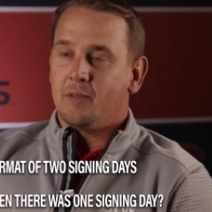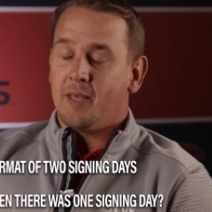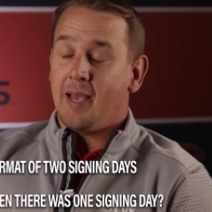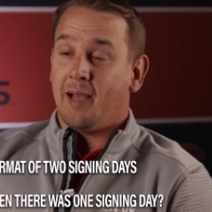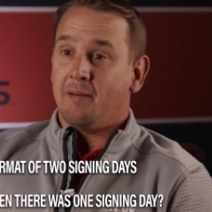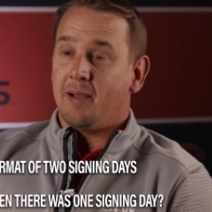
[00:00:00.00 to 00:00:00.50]

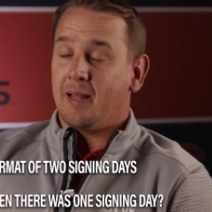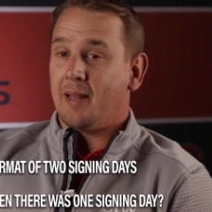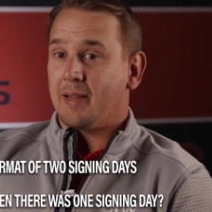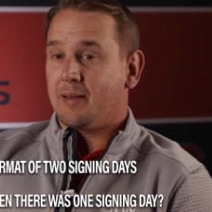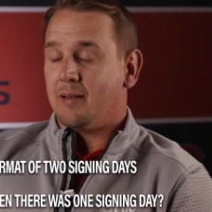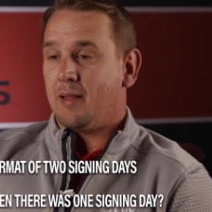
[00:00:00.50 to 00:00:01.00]
Yeah, I
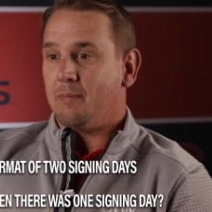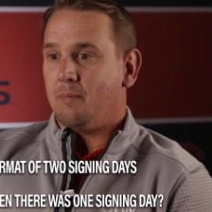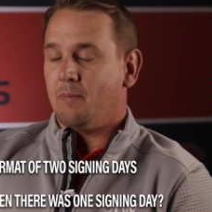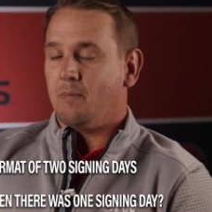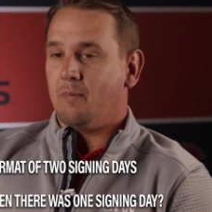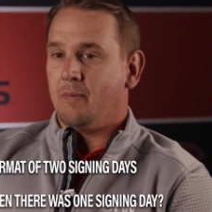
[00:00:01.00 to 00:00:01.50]
like it a lot.
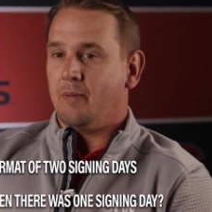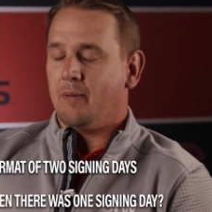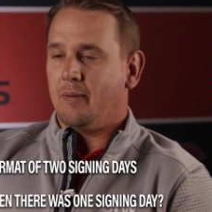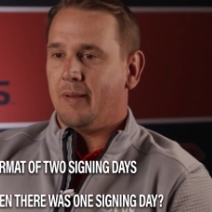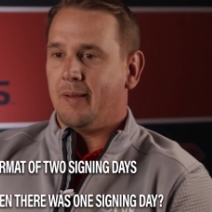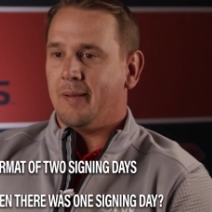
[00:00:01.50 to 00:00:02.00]

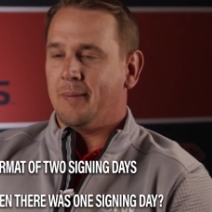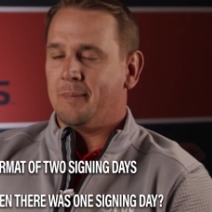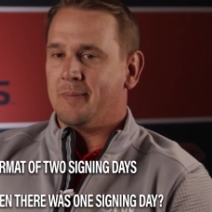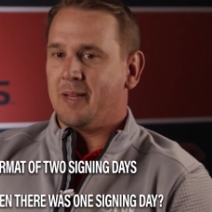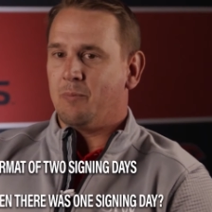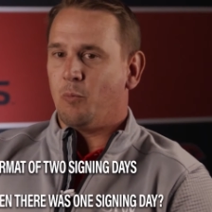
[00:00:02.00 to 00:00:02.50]

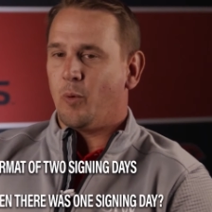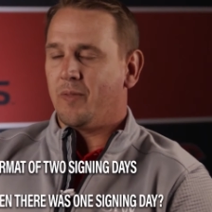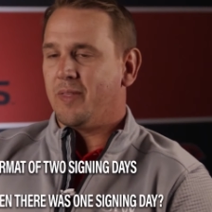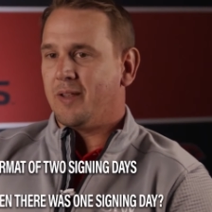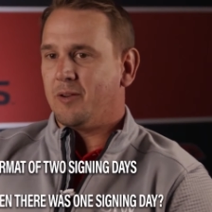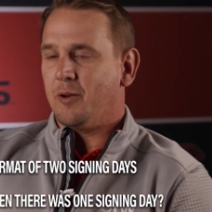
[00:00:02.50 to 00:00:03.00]
And one
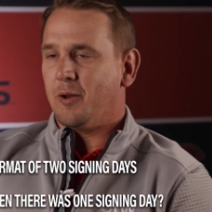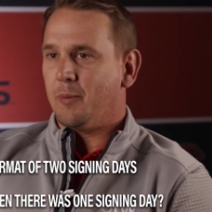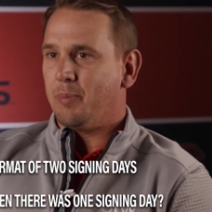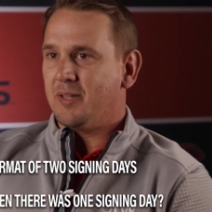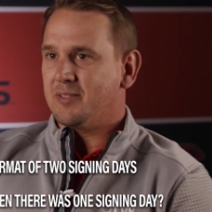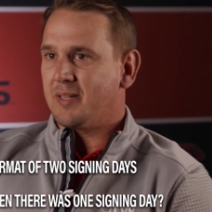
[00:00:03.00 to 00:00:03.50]
thing, you know, at a
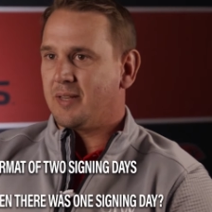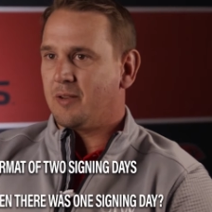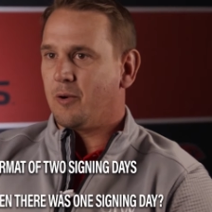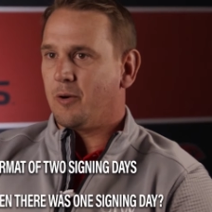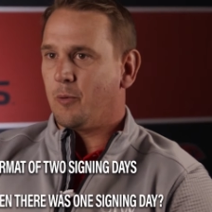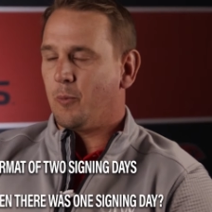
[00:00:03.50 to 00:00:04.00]
place like
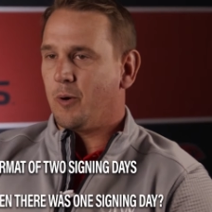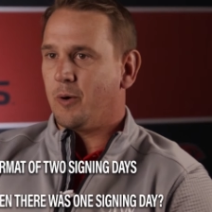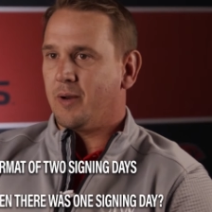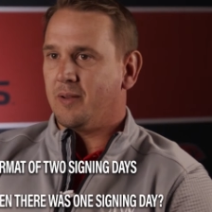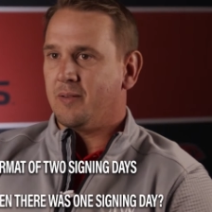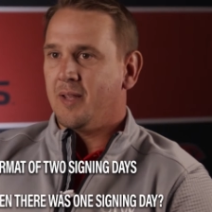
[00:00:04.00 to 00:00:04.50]
Incarnate
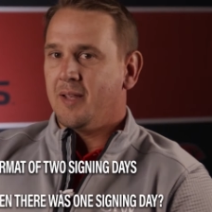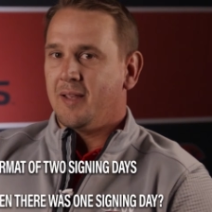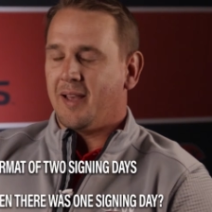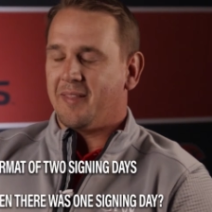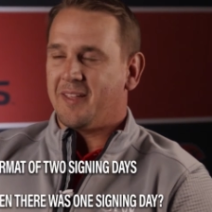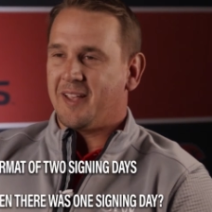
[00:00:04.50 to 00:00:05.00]
Word,
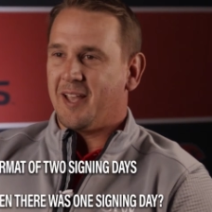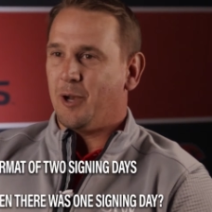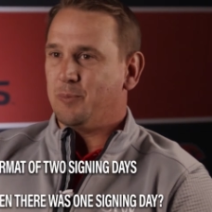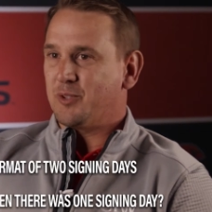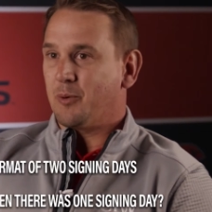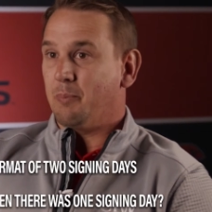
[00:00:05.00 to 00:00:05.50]
I think it
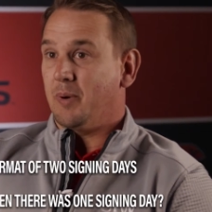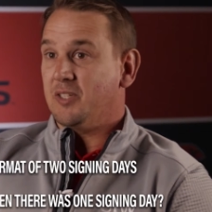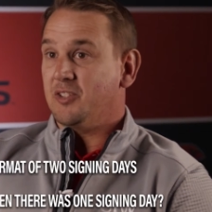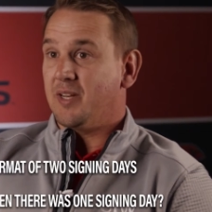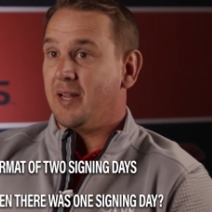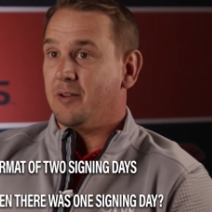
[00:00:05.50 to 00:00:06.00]
helps our
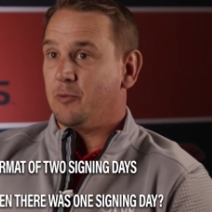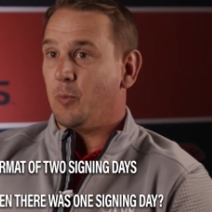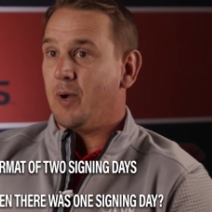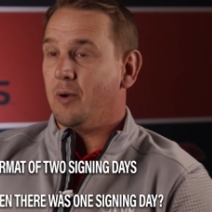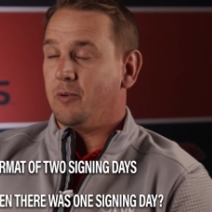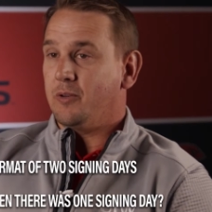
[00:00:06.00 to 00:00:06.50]
budget out as
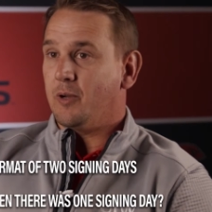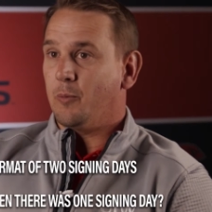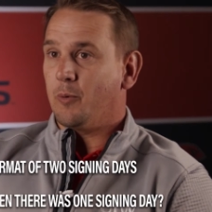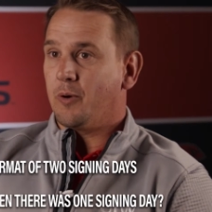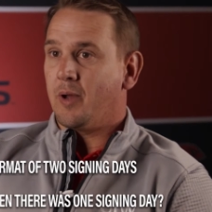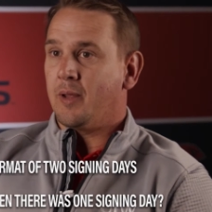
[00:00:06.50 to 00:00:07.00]
well. You know,
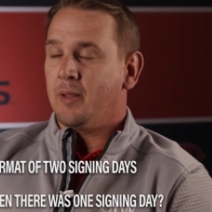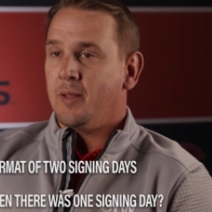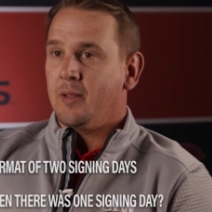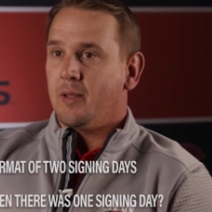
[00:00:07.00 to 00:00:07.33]
we're not